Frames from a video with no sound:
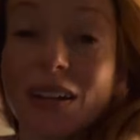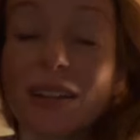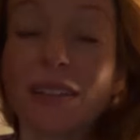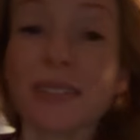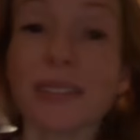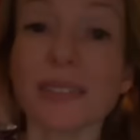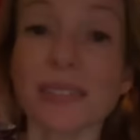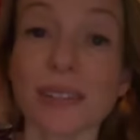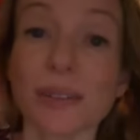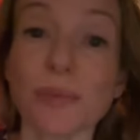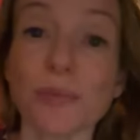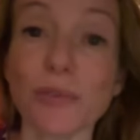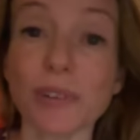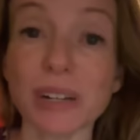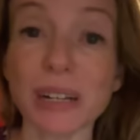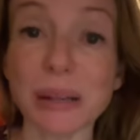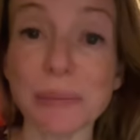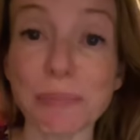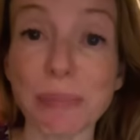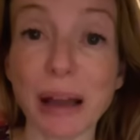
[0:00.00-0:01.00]
to some
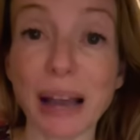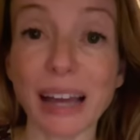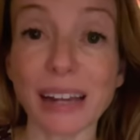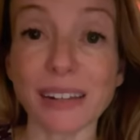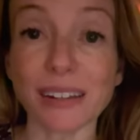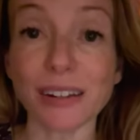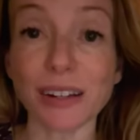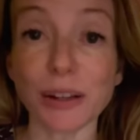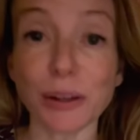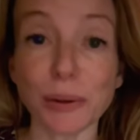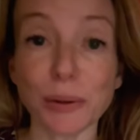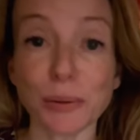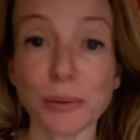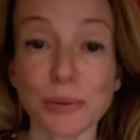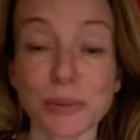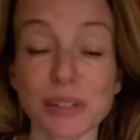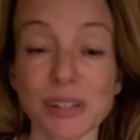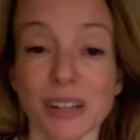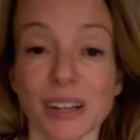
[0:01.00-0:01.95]
really bad news.